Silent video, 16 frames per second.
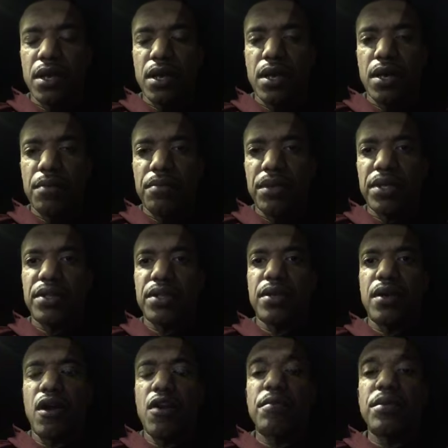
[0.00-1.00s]
But
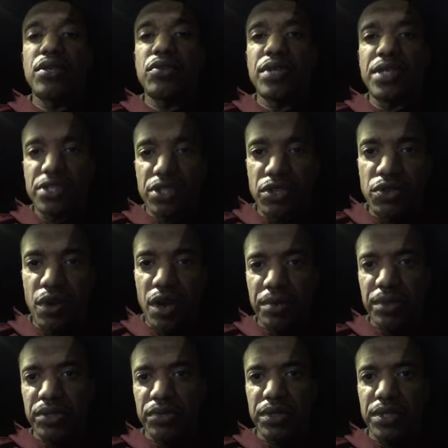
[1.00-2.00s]
the Army Greens, the new
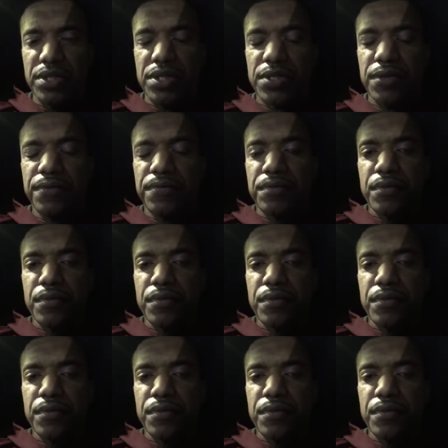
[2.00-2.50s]
Army Greens,